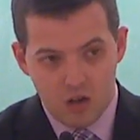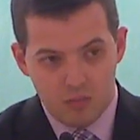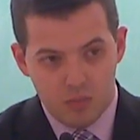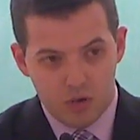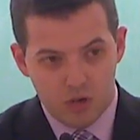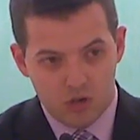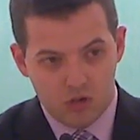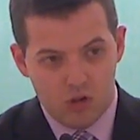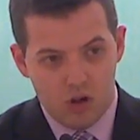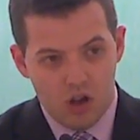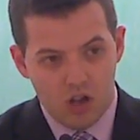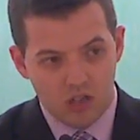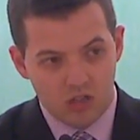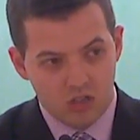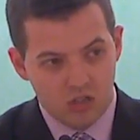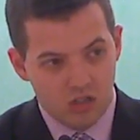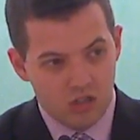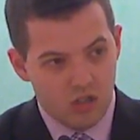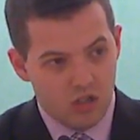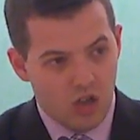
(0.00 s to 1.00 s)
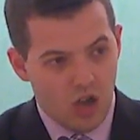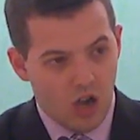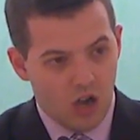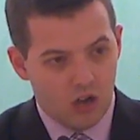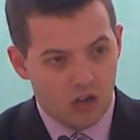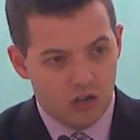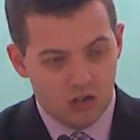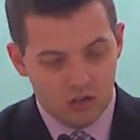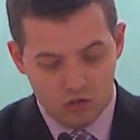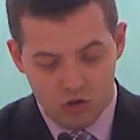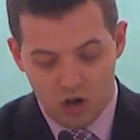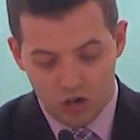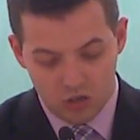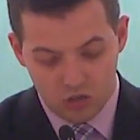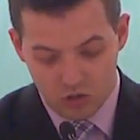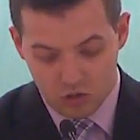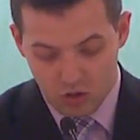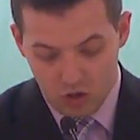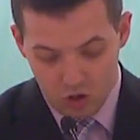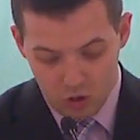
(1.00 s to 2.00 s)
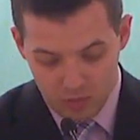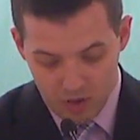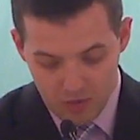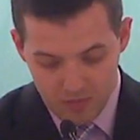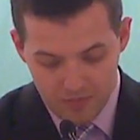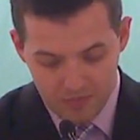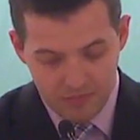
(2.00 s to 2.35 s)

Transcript: but across the globe.